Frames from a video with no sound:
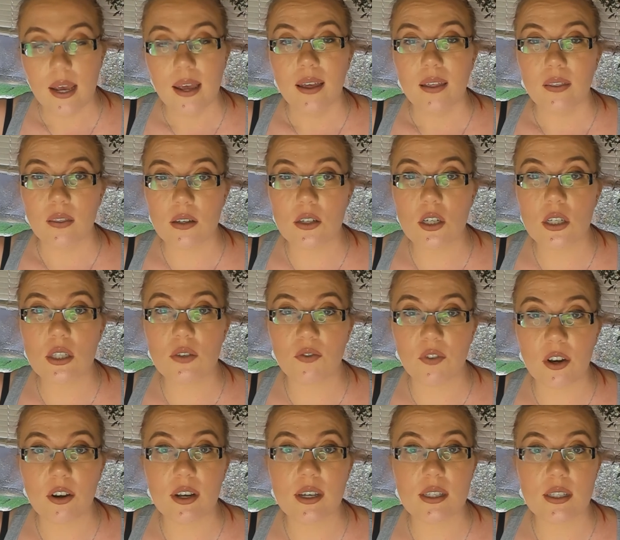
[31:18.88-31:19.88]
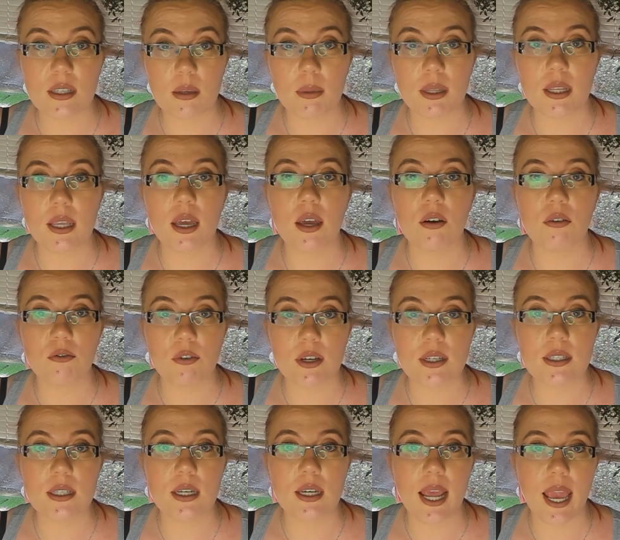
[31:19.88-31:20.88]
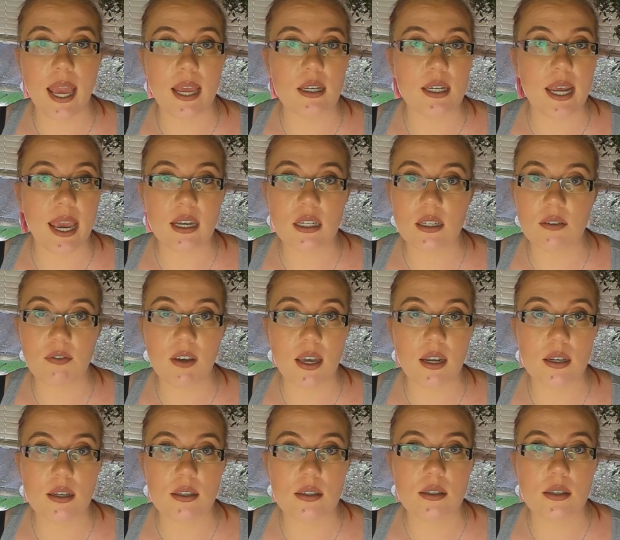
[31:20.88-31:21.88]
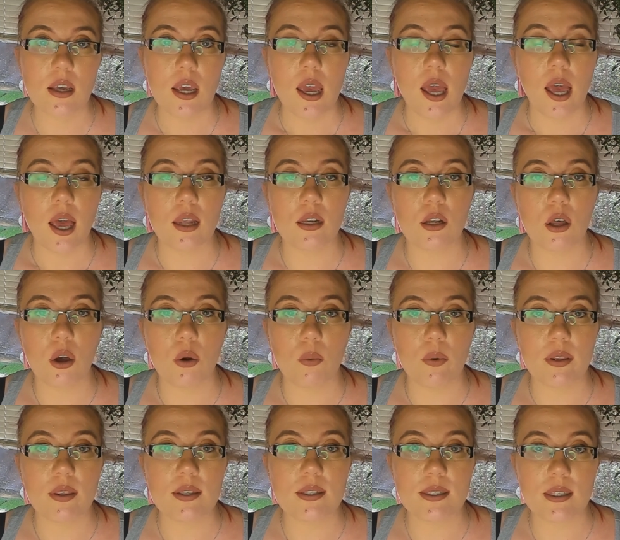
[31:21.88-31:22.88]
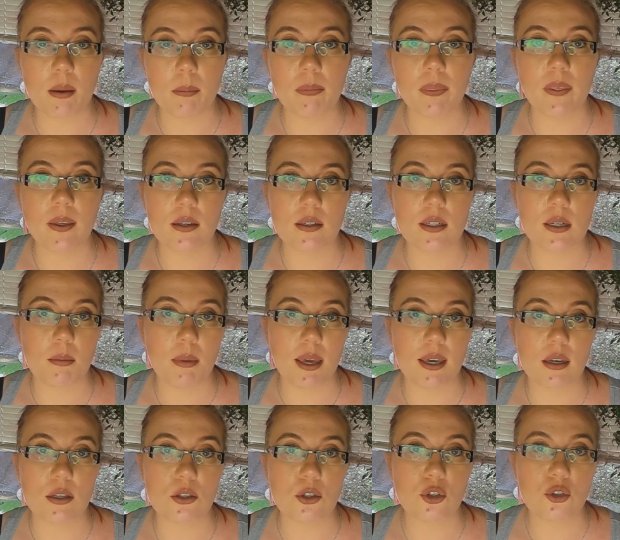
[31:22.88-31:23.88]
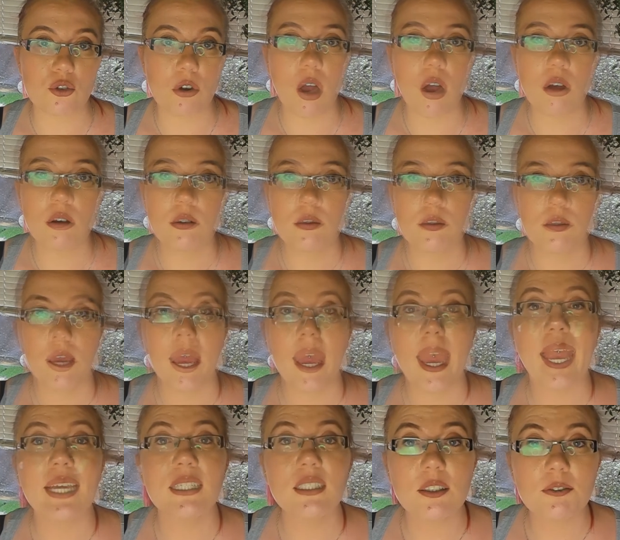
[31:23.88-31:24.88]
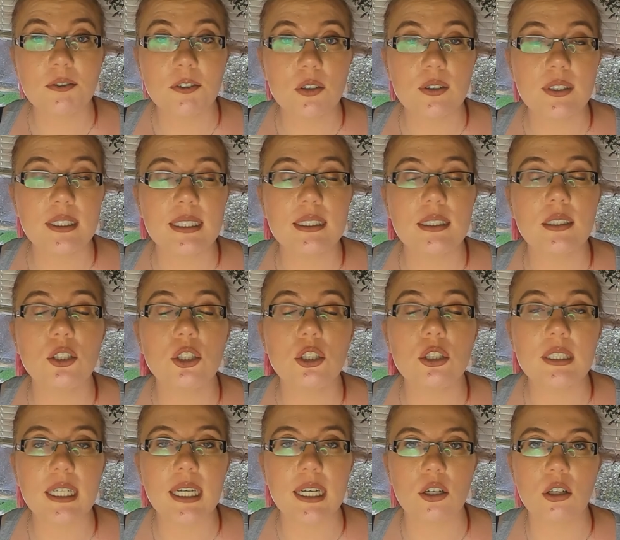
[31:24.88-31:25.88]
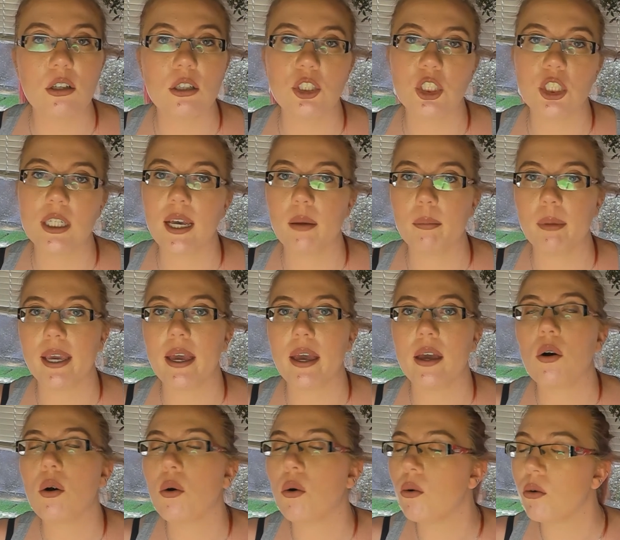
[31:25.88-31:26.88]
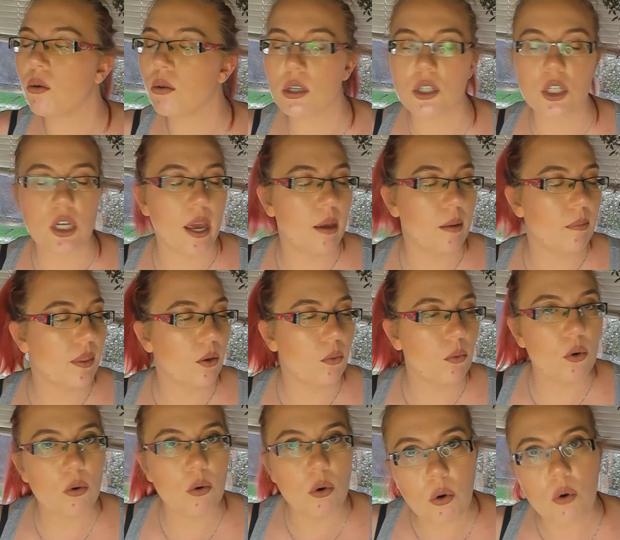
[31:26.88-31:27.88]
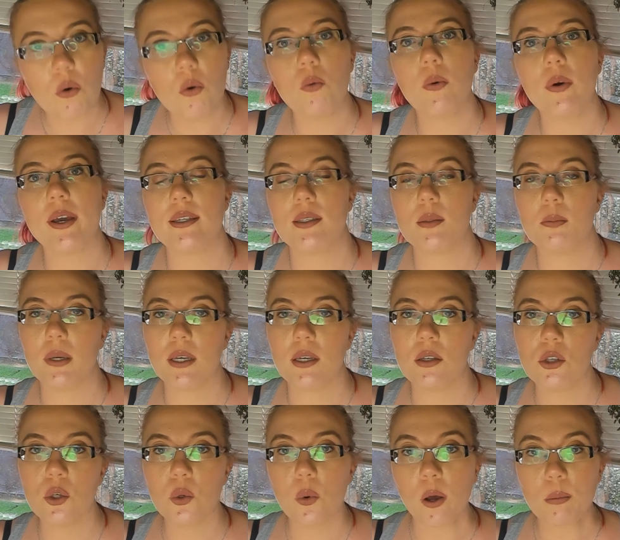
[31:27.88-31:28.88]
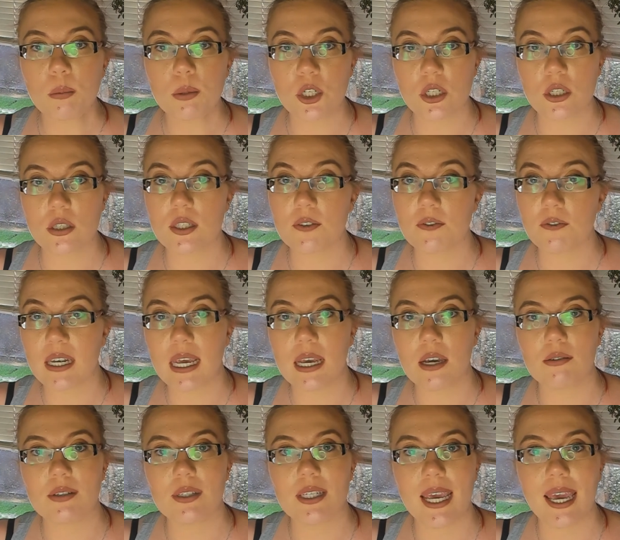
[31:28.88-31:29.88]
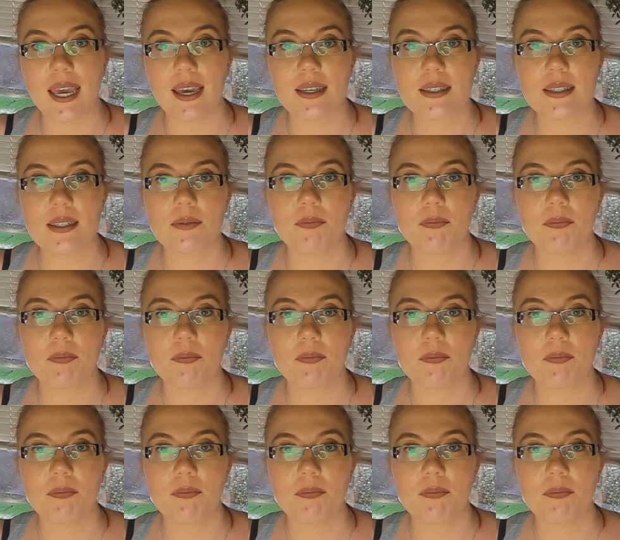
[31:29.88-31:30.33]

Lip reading: They're just very similar, resin and activators, along with something to make it strong. And of course, there's new technology coming out all the time. There will always be new options for nail techs.